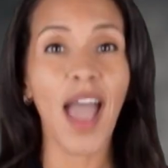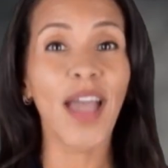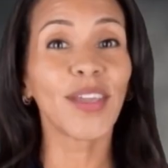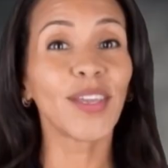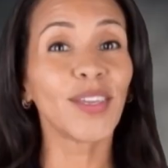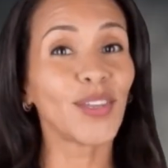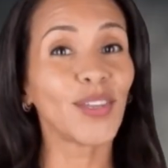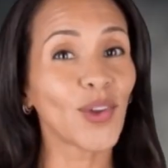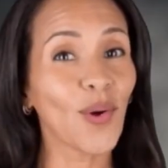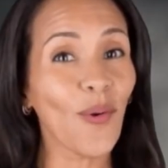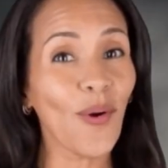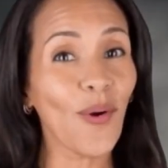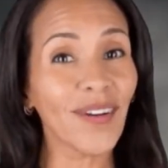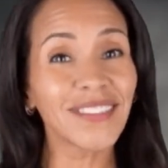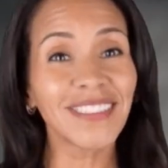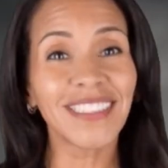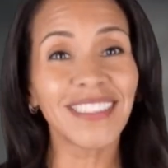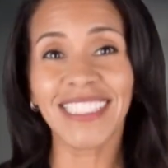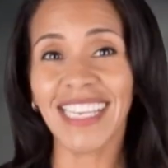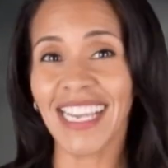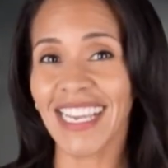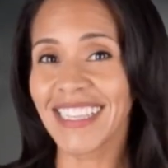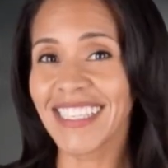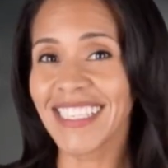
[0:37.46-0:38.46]
Your
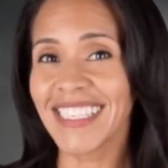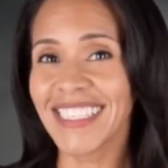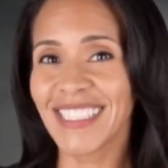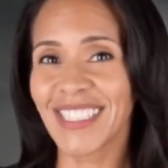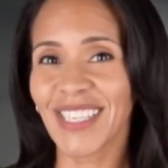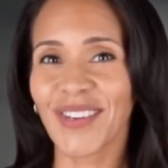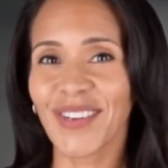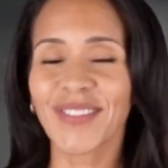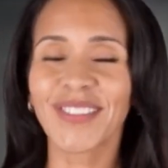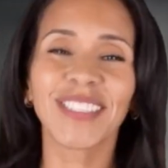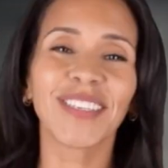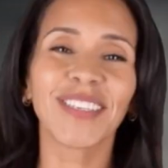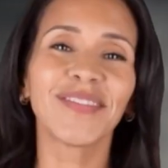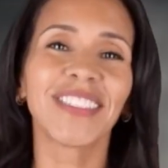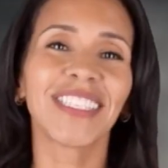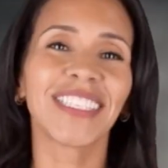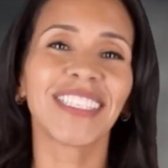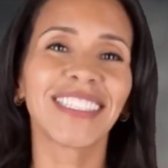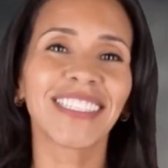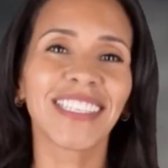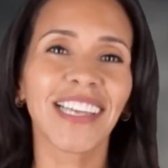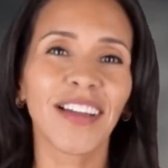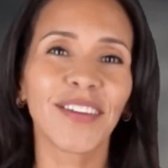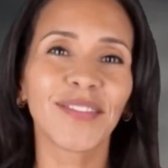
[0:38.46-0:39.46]
daily dose of
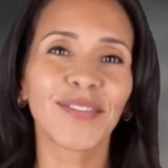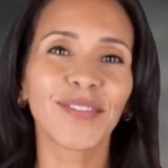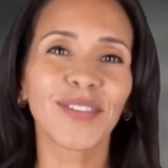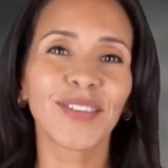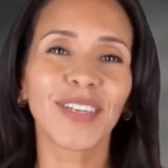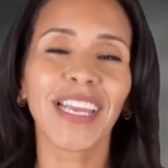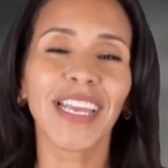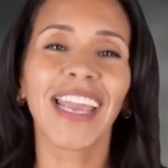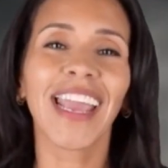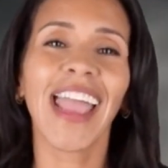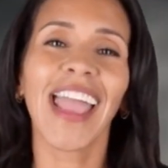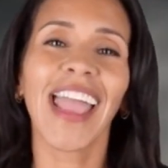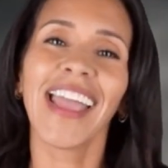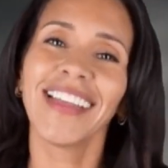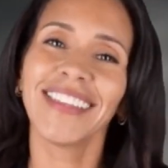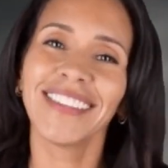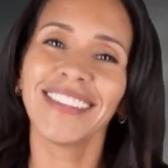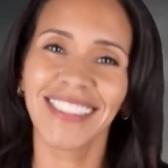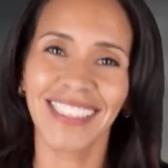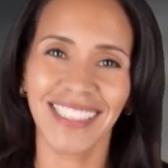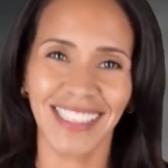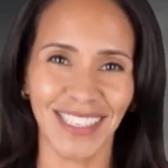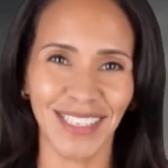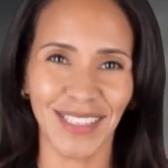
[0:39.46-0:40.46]
discovery
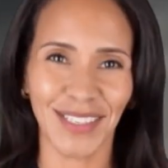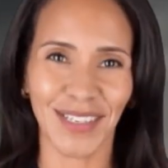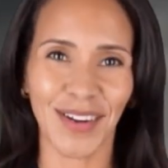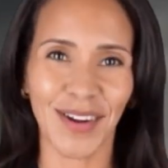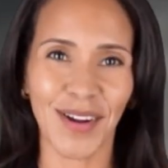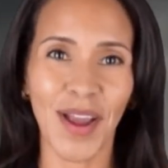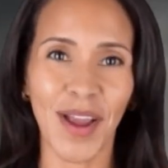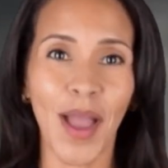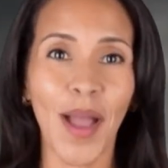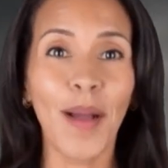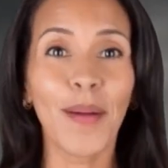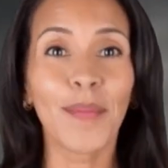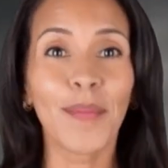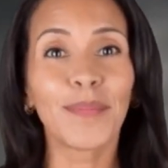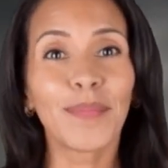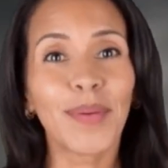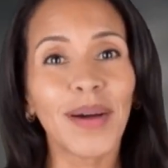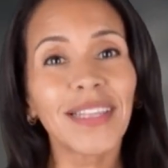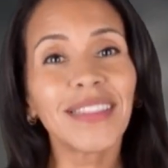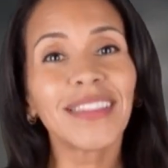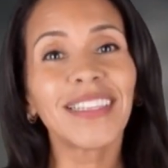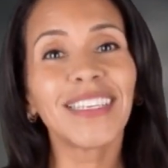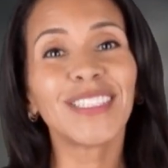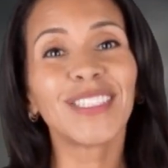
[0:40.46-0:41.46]
ends here,
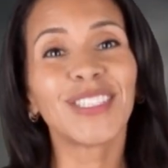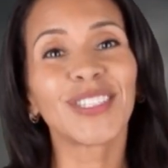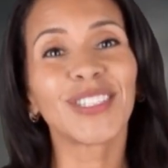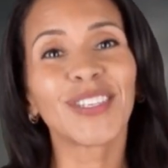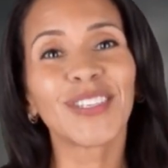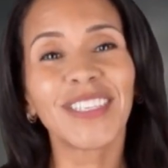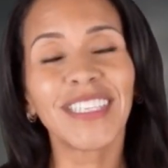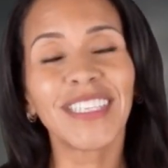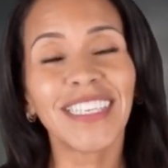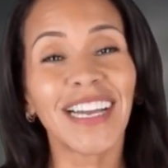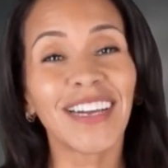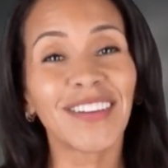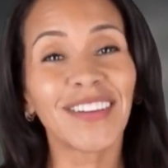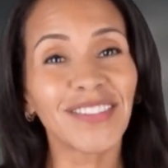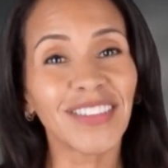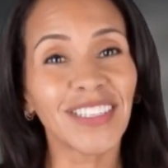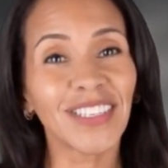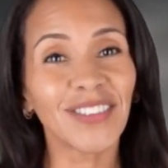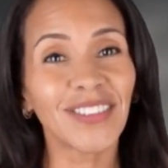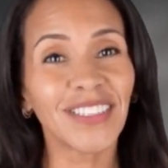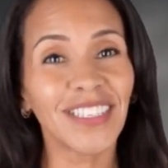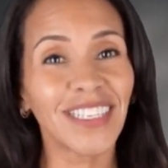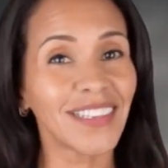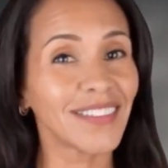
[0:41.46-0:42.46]
but the journey of
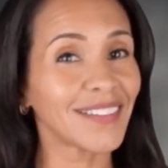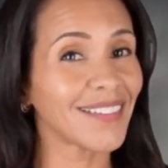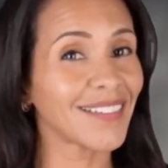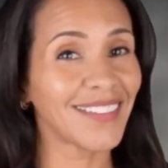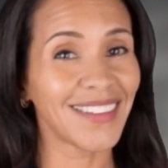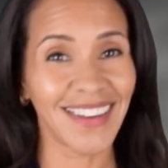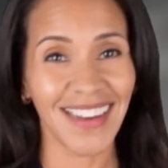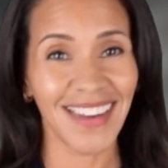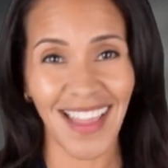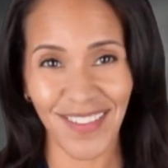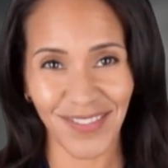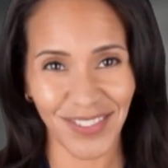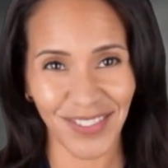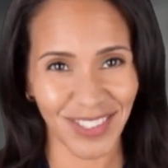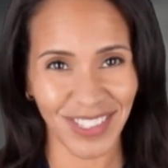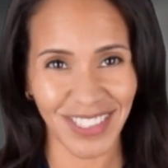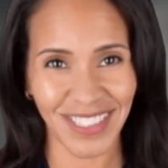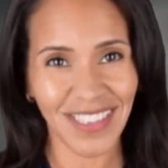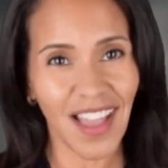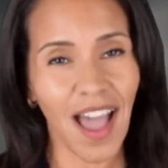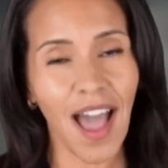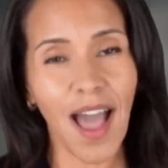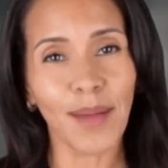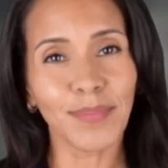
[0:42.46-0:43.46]
learning never
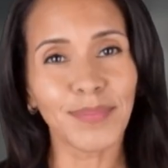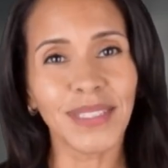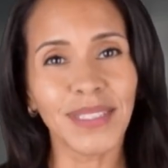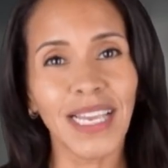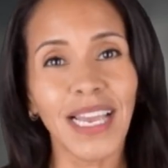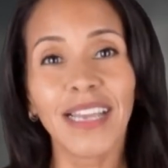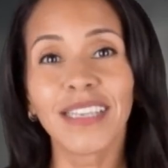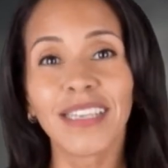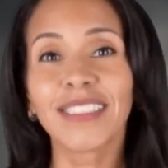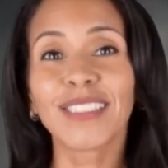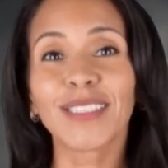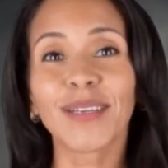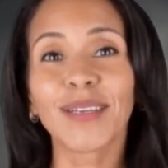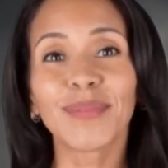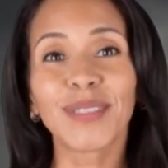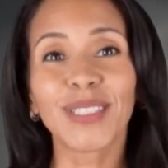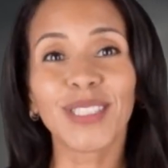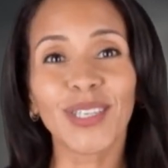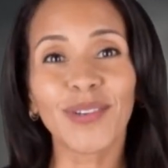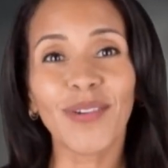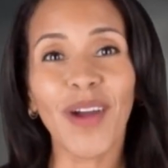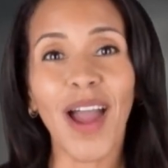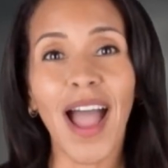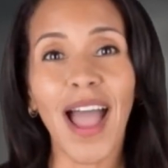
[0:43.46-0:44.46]
stops.
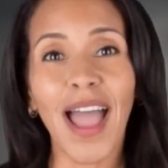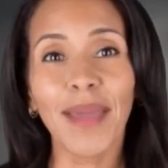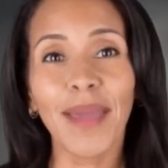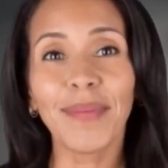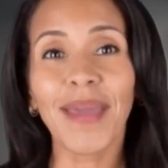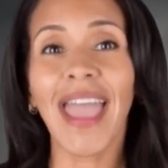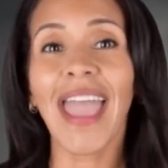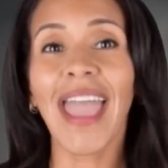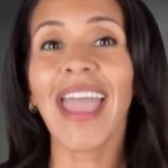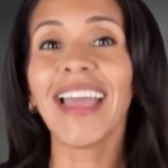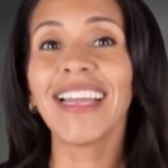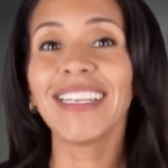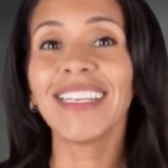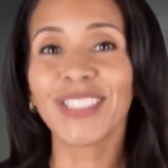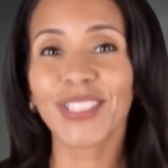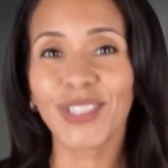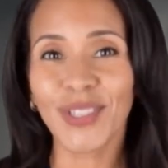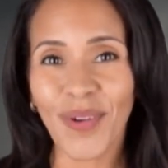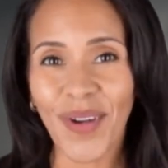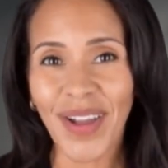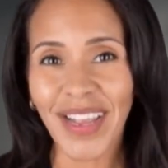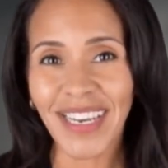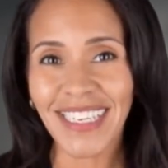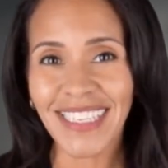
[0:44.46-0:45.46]
Subscribe and
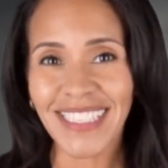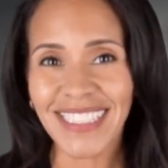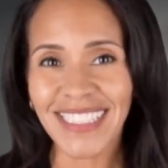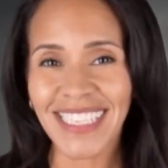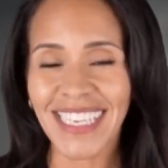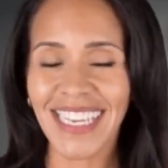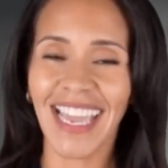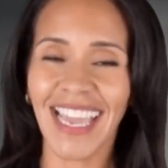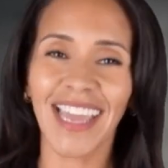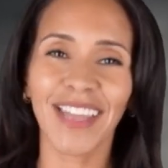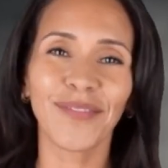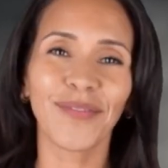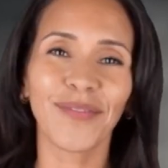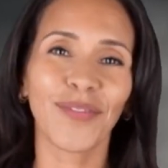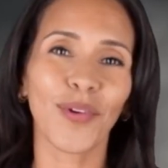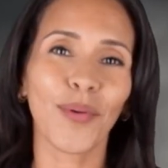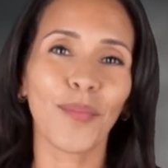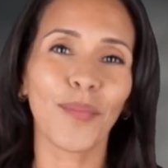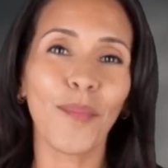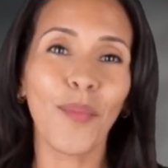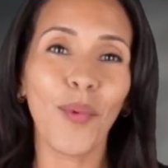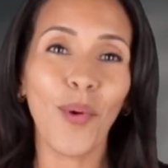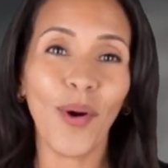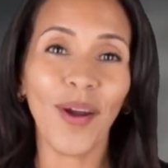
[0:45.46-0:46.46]
join us again for
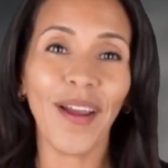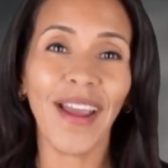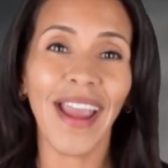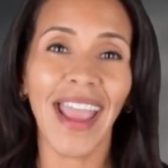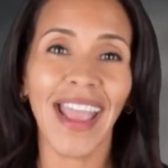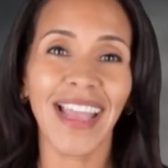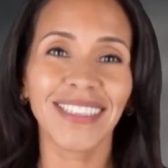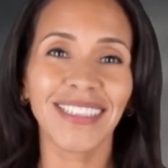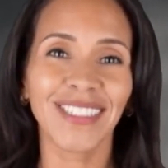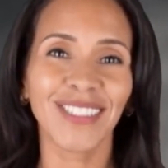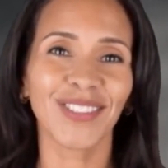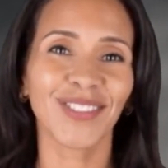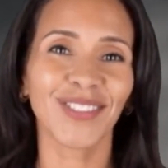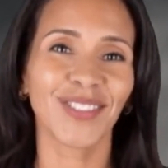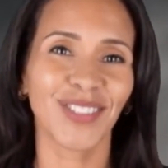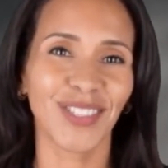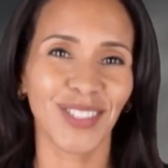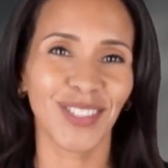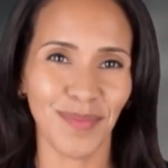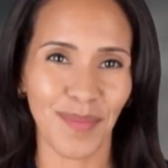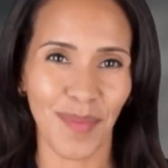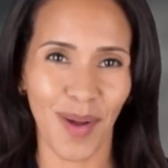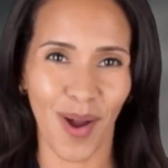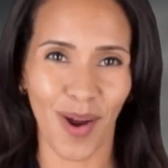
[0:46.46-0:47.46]
more answers
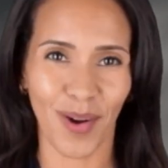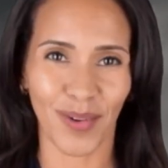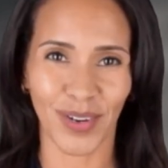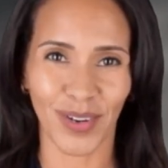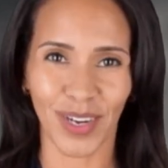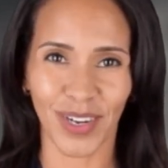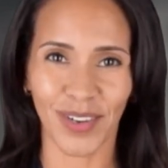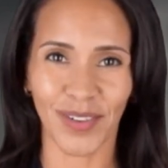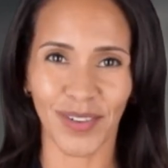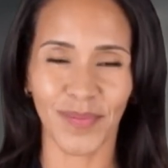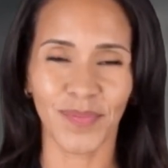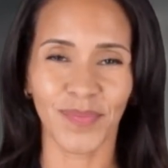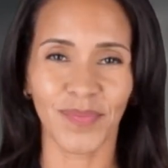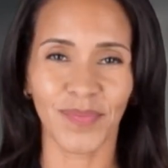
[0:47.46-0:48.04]
tomorrow.